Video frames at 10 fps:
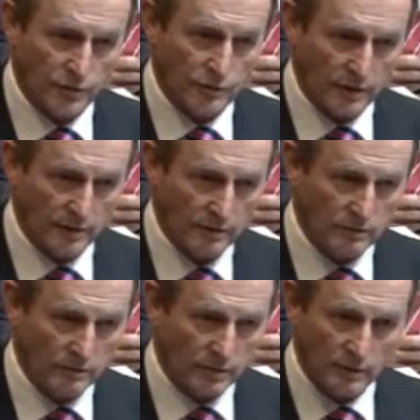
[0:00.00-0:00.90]
neuron, who
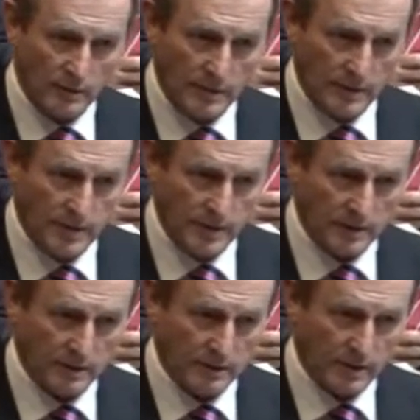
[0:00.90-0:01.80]
were unable to
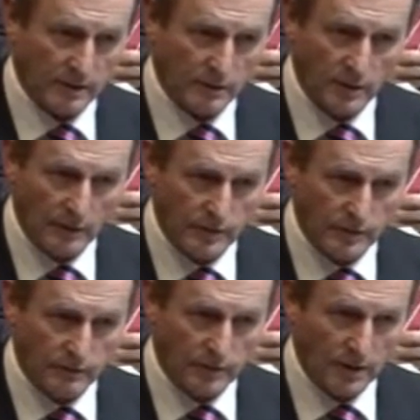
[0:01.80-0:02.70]
speak and unable
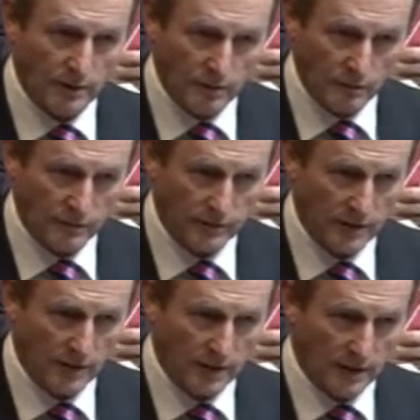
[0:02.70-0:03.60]
to move,
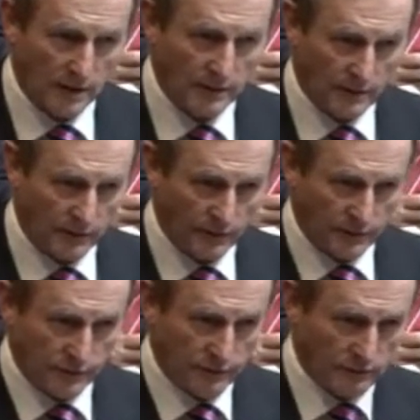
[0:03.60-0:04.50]
and therefore
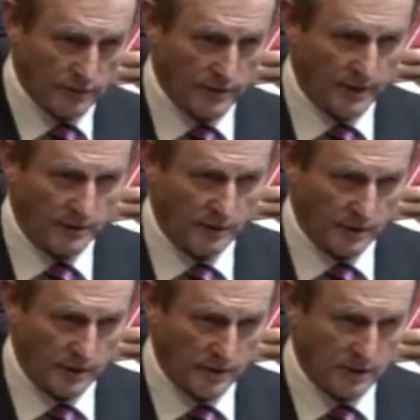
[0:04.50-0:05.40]
to respond to all of
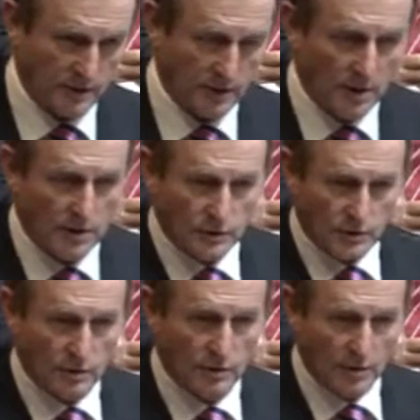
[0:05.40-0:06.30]
these things.
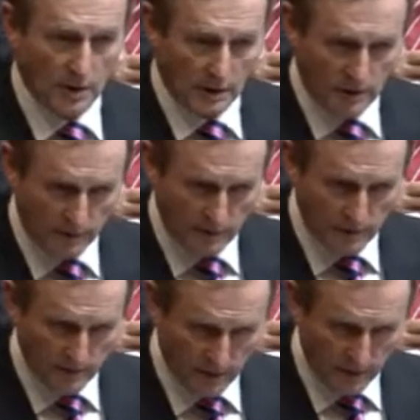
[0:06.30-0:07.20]
So from
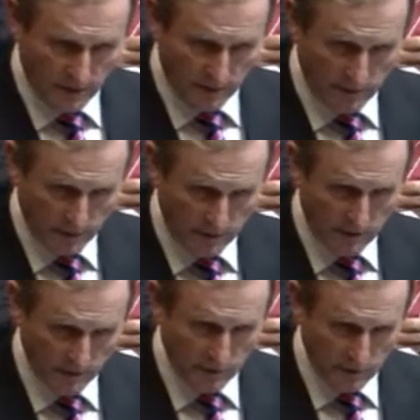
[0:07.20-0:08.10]
the
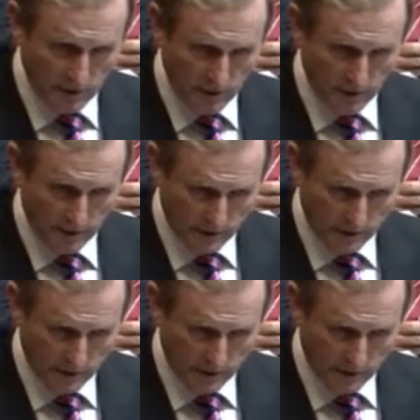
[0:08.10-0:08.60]
point of view, the